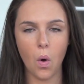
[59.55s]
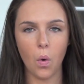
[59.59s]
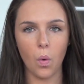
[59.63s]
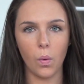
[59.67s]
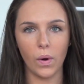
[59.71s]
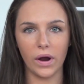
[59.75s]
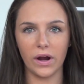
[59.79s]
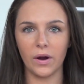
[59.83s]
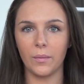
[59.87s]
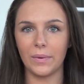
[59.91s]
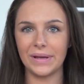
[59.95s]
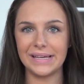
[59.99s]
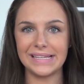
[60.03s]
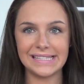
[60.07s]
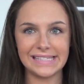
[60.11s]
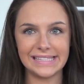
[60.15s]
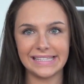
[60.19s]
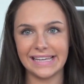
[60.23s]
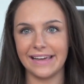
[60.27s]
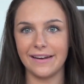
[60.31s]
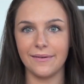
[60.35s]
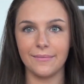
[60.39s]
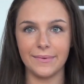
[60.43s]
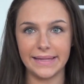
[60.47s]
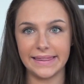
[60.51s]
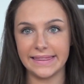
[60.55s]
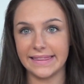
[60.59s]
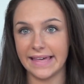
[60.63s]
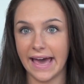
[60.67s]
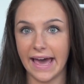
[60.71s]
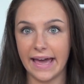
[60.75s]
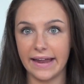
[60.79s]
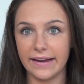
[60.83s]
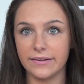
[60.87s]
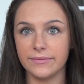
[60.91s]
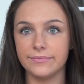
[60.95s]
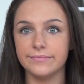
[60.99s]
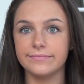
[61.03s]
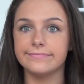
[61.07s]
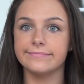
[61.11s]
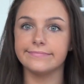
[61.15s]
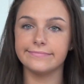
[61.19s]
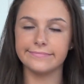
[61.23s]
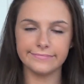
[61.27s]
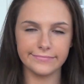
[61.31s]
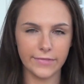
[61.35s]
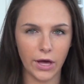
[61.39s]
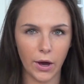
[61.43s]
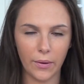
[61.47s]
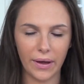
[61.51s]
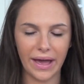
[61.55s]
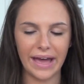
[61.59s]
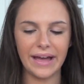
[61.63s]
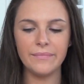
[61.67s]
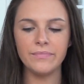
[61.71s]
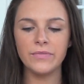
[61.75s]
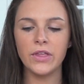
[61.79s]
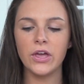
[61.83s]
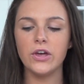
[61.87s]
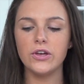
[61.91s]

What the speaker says: where we sit with that. Okay.